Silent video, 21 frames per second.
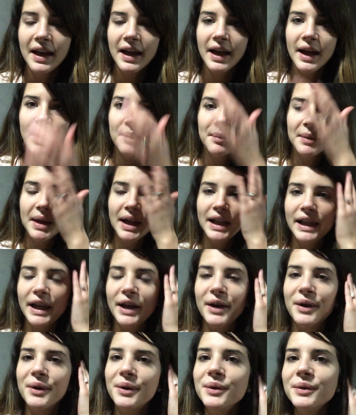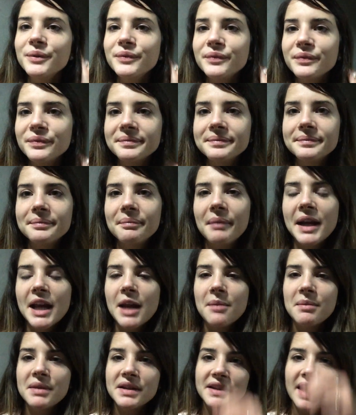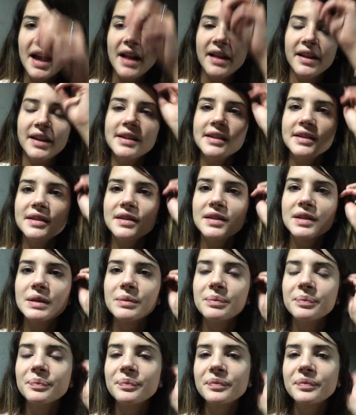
Hello, my name is Alex,